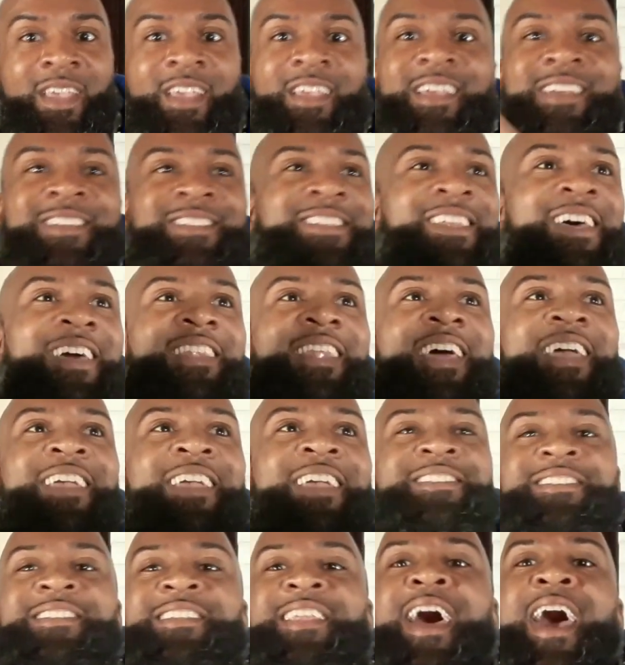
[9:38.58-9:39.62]
It's not like
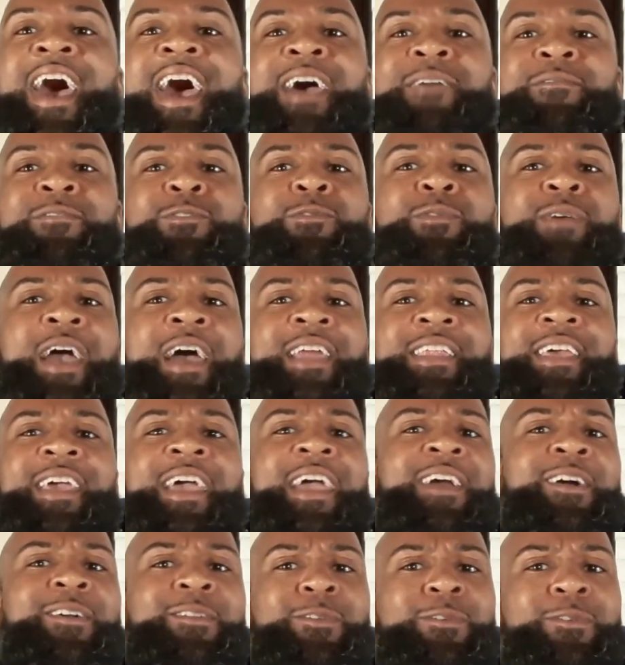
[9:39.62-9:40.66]
it's live and you got
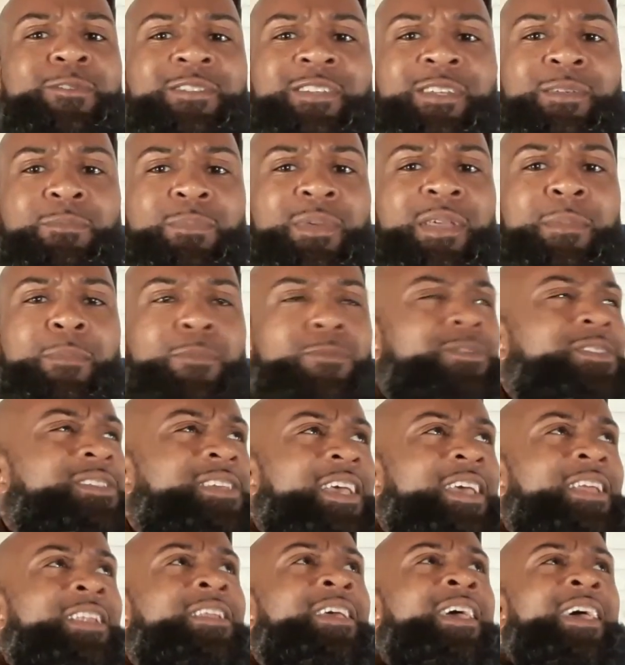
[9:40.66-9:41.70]
hecklers and people
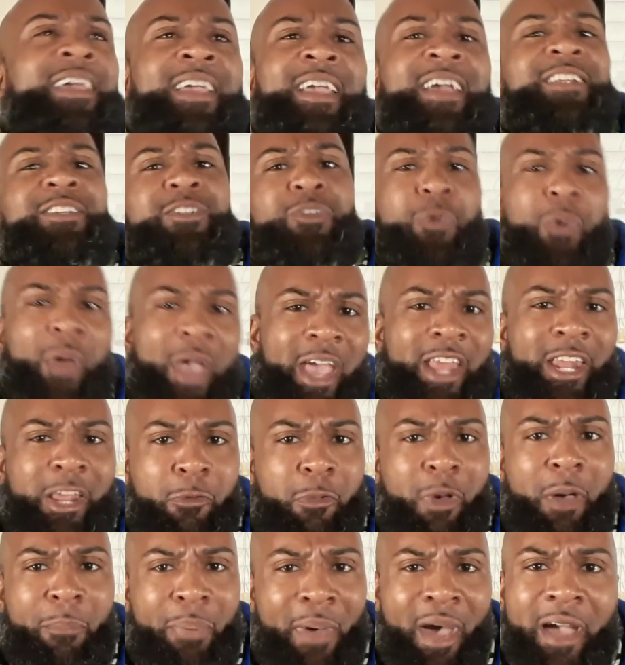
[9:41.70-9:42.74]
saying, get your hand out
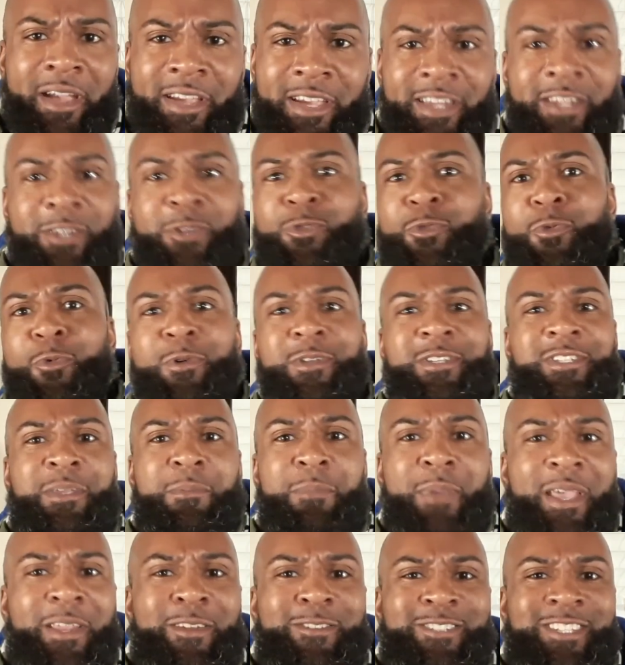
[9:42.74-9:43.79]
my pocket and throwing
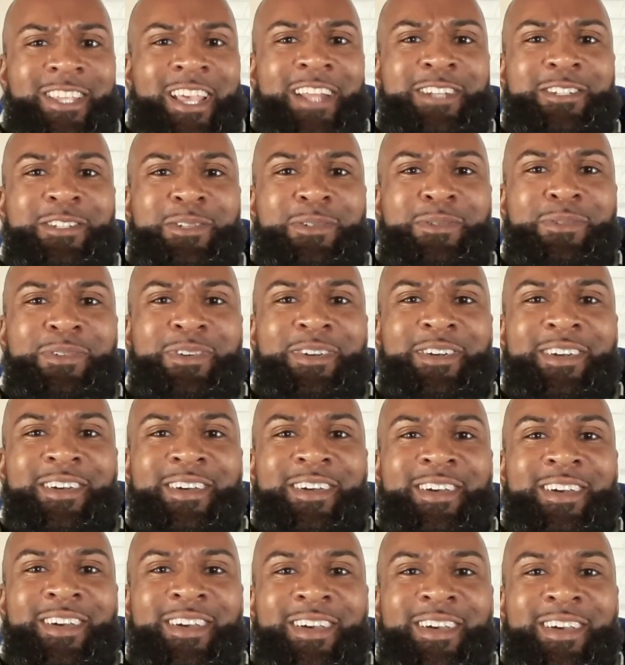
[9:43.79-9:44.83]
tomatoes at you.
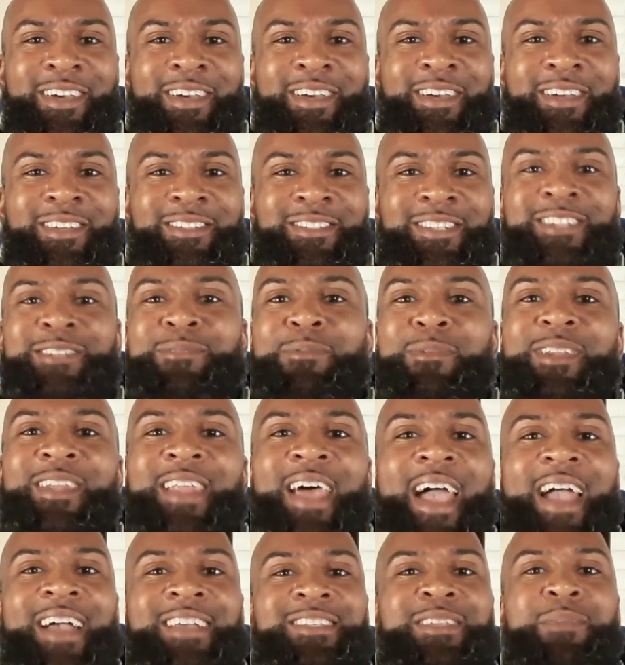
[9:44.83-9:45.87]
Just
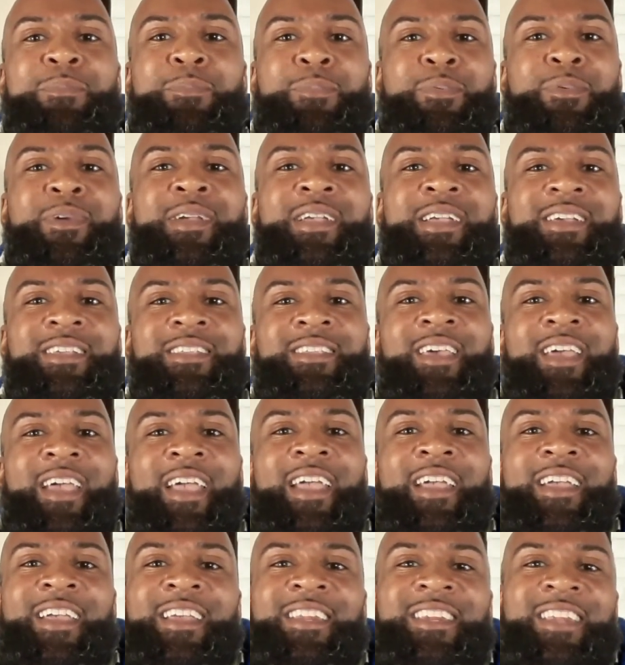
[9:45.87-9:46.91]
relax and breathe
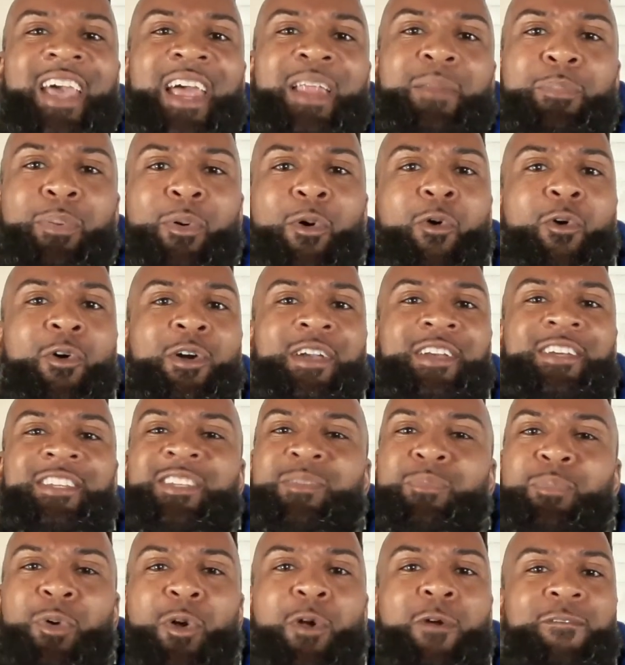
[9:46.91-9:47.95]
and get that
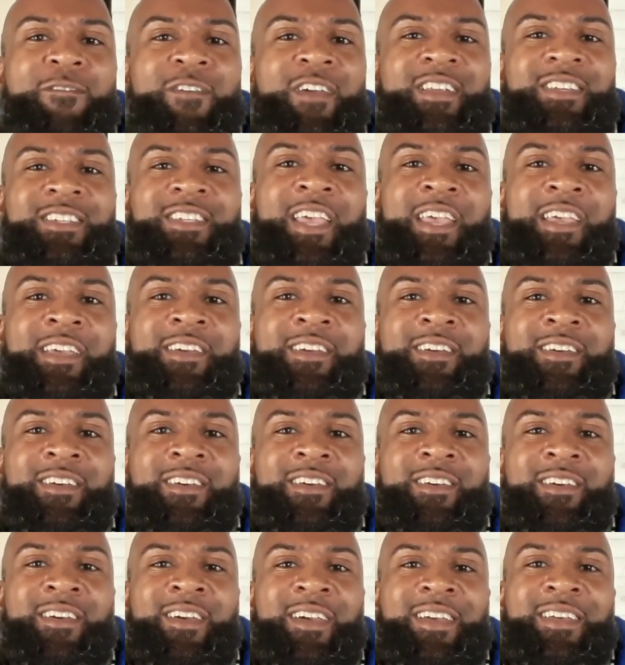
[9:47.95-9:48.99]
poised, perfect take
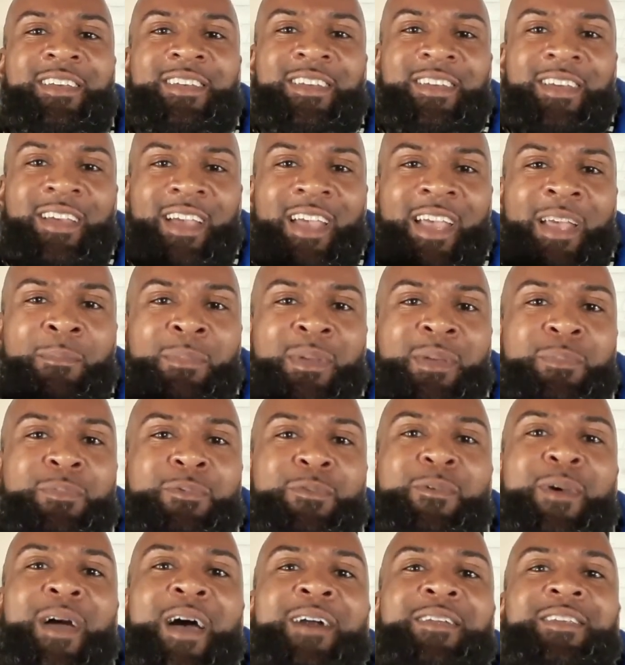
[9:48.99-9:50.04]
and be
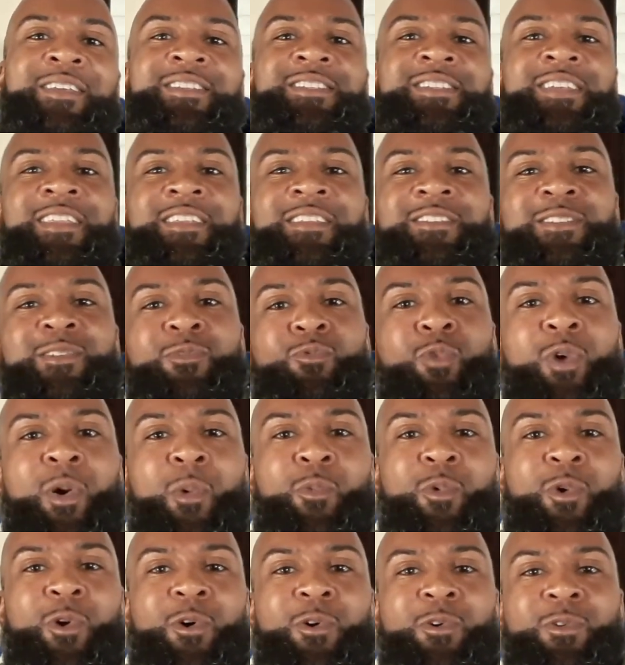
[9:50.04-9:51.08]
proud to send it to One
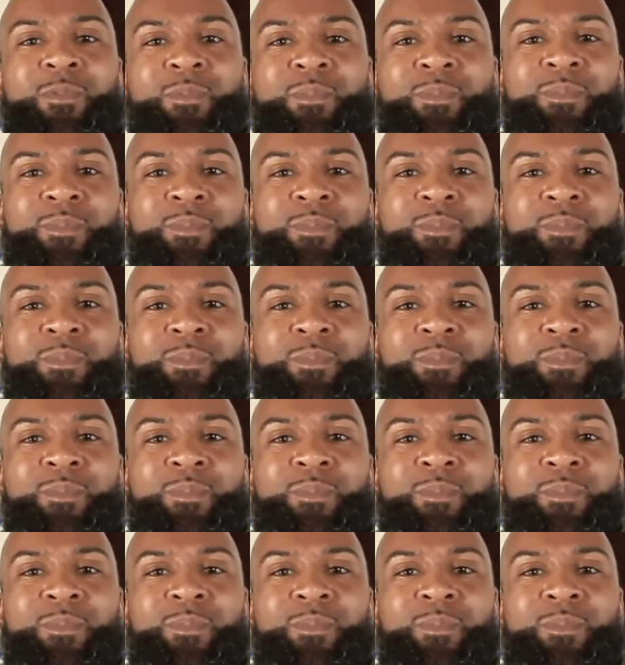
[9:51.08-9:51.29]
World.